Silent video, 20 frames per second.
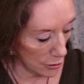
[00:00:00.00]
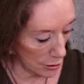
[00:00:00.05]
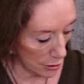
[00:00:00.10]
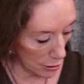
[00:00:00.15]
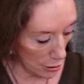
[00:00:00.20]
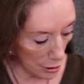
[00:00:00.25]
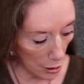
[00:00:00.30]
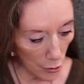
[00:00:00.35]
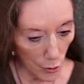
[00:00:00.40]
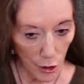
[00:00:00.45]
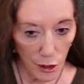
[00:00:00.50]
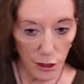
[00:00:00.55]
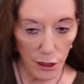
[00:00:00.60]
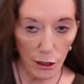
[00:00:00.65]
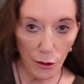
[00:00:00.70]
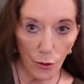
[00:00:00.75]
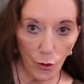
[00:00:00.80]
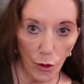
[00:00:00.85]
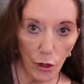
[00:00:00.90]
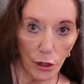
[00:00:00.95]
No
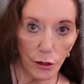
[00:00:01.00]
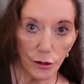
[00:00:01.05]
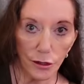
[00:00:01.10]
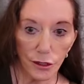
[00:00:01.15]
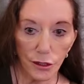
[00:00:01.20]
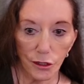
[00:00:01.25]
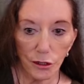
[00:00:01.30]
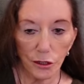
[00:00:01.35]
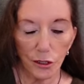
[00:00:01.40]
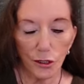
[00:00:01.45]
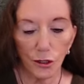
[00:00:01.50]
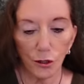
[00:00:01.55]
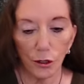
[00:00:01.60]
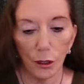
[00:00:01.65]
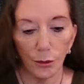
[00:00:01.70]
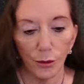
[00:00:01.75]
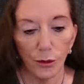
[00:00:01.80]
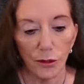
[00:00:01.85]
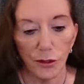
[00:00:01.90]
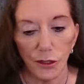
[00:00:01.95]
idea why there's a
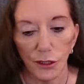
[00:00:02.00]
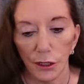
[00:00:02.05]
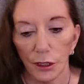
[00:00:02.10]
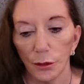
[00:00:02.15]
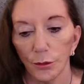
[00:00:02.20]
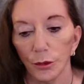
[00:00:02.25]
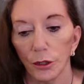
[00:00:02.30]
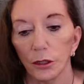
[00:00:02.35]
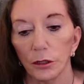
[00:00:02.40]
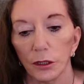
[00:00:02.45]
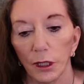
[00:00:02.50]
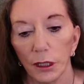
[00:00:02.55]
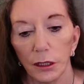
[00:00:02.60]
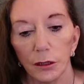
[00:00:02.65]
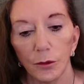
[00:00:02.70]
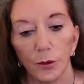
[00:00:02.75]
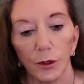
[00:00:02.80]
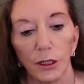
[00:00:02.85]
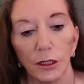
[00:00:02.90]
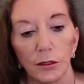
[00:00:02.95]
discrepancy, but
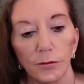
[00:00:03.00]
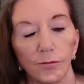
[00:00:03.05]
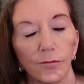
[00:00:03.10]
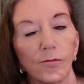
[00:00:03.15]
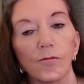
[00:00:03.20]
anyway.